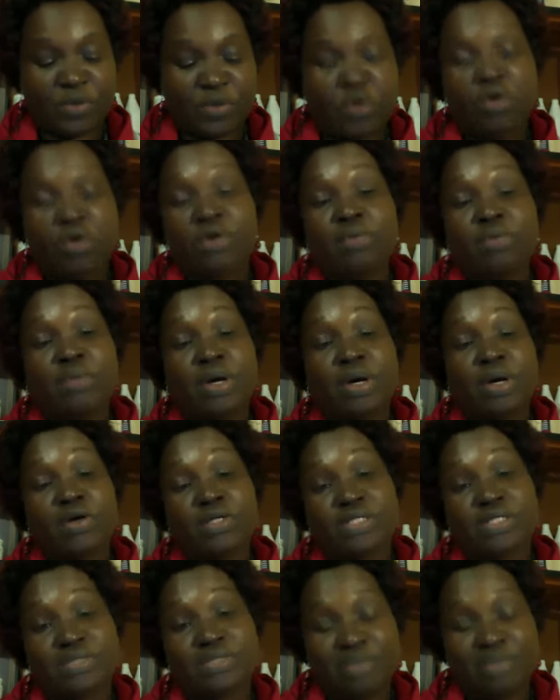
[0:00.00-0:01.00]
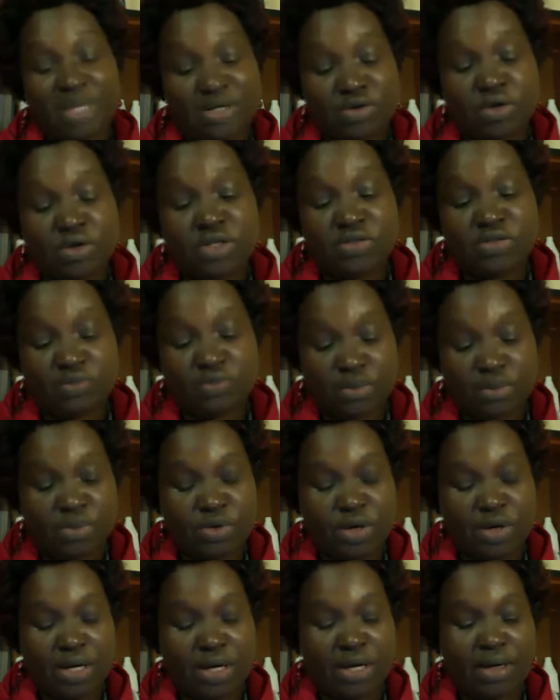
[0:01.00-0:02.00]
or minerals from
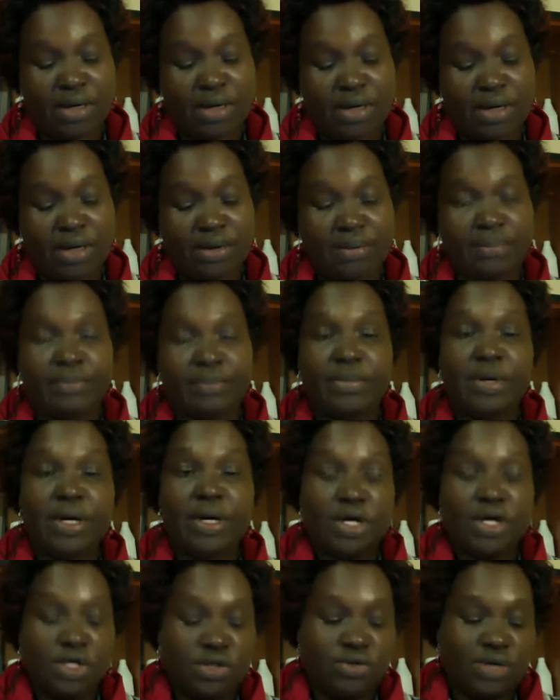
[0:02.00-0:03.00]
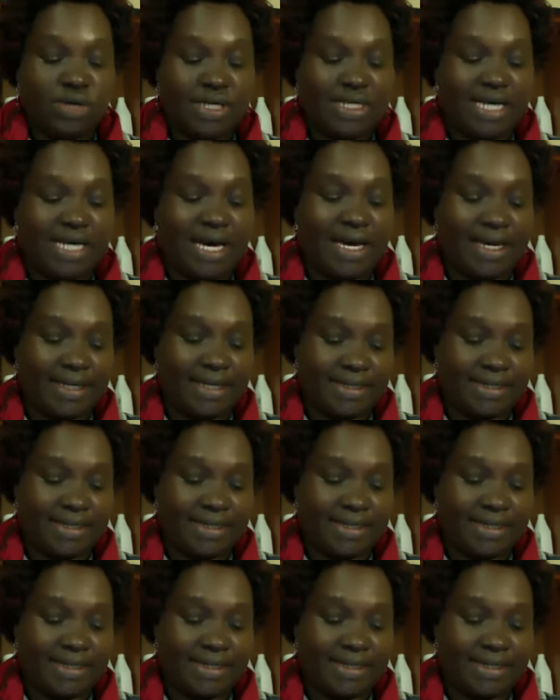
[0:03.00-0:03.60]
your diet.